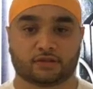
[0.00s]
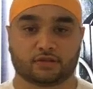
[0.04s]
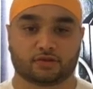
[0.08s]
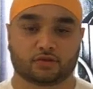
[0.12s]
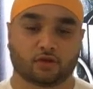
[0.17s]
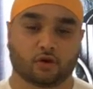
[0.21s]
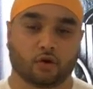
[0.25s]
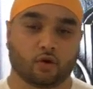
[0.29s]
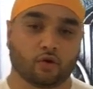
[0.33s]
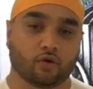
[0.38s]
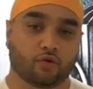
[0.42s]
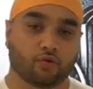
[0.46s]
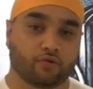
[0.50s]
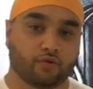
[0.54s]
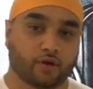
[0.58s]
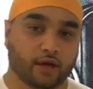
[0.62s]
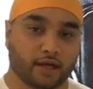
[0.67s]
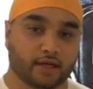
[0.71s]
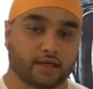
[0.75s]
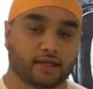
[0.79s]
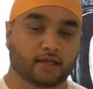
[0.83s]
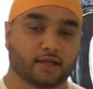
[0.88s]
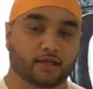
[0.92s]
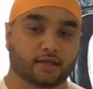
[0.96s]
So
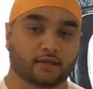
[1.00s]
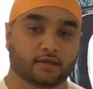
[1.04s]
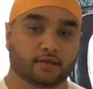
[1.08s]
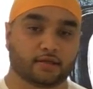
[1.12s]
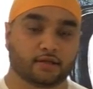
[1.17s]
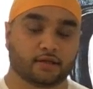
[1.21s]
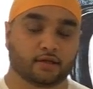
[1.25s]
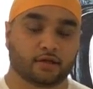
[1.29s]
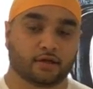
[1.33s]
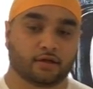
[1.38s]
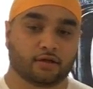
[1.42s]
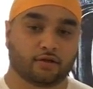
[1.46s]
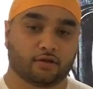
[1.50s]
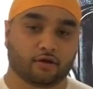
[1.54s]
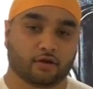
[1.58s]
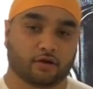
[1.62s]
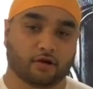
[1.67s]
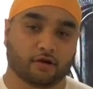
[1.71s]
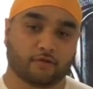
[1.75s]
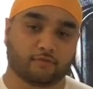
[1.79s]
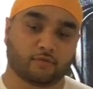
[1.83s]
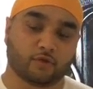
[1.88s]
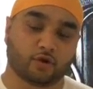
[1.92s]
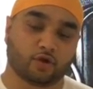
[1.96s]
already the
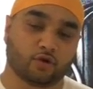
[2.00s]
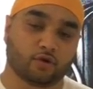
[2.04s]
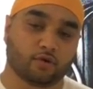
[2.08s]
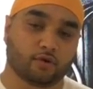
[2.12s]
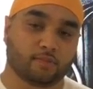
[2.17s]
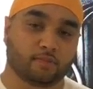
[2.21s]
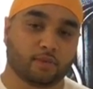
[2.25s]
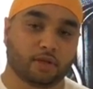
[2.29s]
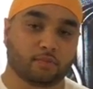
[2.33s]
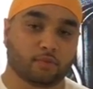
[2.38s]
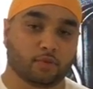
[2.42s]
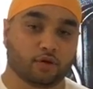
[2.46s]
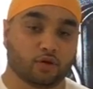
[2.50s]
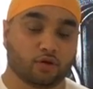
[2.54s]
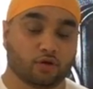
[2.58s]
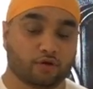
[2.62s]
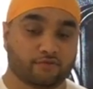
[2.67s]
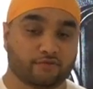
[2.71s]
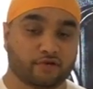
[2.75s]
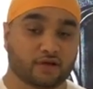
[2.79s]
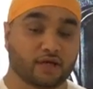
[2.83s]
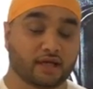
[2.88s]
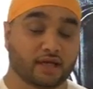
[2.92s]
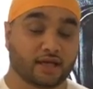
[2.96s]
government who had been
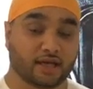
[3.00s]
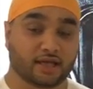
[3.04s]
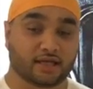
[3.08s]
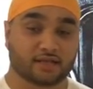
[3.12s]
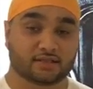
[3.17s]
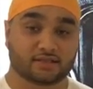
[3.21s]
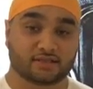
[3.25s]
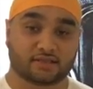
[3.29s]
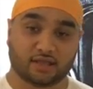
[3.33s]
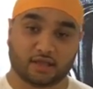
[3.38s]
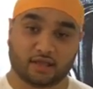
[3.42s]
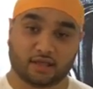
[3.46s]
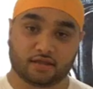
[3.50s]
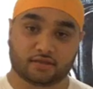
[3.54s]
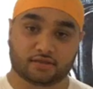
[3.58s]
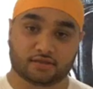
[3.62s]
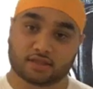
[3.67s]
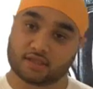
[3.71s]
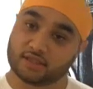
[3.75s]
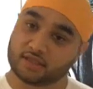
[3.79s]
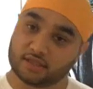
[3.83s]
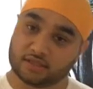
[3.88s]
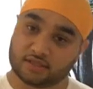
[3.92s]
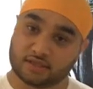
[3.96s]
manoeuvring against
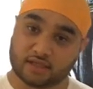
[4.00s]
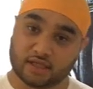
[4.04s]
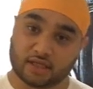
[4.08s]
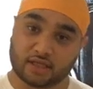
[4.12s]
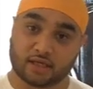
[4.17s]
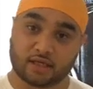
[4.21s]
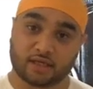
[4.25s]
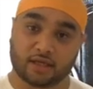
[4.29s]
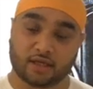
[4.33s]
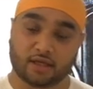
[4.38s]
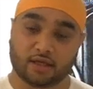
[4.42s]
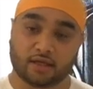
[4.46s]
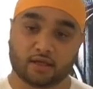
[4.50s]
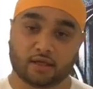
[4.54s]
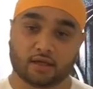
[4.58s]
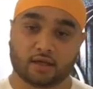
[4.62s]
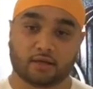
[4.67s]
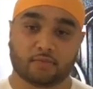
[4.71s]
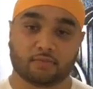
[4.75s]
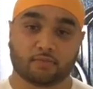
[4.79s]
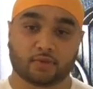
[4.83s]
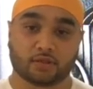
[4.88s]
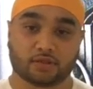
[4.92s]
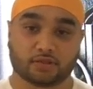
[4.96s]
Sikhs, Sikhi,
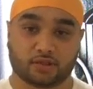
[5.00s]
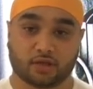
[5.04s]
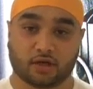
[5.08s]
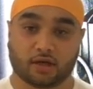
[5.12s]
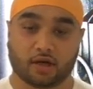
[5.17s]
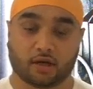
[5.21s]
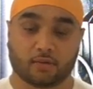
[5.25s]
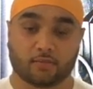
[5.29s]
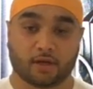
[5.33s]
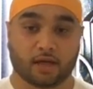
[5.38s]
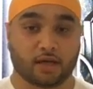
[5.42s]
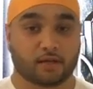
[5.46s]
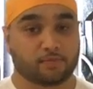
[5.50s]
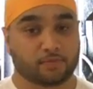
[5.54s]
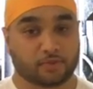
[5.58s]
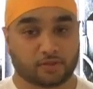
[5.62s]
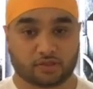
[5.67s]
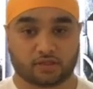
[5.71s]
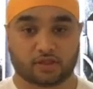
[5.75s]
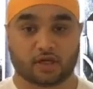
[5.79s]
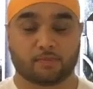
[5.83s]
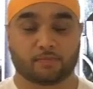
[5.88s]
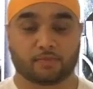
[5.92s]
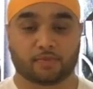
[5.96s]
Punjab and
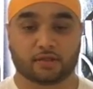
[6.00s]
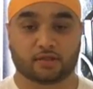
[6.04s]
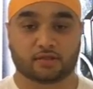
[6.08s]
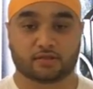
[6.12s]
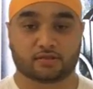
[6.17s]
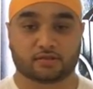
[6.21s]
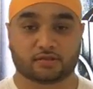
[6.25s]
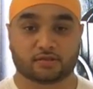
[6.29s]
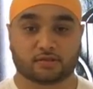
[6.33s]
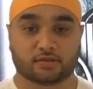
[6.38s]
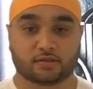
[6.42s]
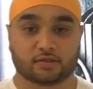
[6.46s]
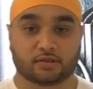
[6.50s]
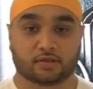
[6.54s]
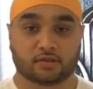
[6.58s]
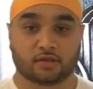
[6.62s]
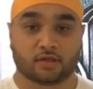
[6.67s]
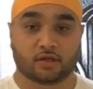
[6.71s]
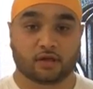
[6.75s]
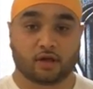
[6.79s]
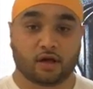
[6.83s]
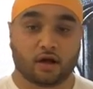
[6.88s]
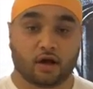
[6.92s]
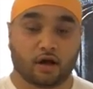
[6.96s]
Panjabis
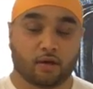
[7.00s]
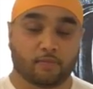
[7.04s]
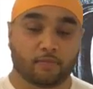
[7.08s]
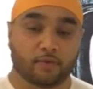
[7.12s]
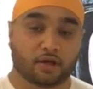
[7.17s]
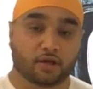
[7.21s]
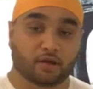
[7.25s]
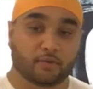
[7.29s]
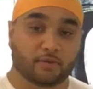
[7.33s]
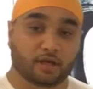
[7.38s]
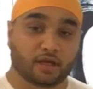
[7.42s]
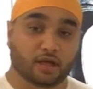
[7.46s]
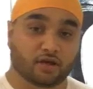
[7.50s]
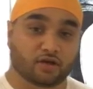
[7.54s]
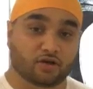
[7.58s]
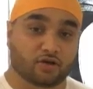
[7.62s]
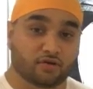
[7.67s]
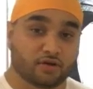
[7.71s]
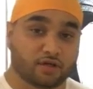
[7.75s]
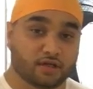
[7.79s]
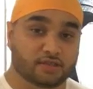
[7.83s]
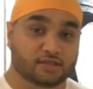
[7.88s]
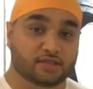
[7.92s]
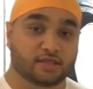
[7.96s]
are becoming
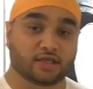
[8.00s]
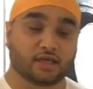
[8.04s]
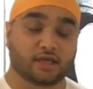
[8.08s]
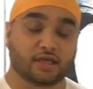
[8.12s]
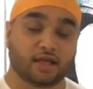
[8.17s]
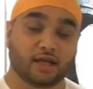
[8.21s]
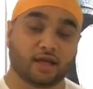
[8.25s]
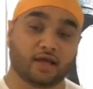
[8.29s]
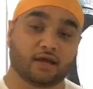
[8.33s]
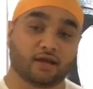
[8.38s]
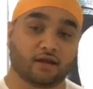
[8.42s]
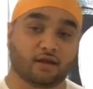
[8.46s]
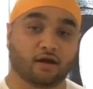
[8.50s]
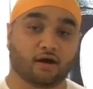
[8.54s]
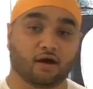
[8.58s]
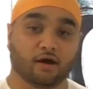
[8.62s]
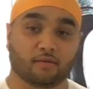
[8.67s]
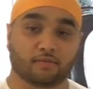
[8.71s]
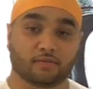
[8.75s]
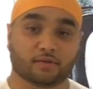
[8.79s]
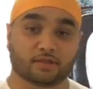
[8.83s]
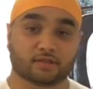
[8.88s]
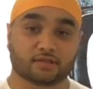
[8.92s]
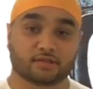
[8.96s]
increasingly
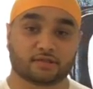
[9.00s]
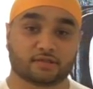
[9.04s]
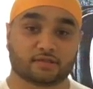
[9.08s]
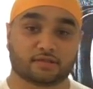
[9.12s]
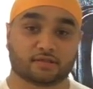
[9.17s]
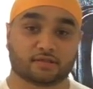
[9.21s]
alarmed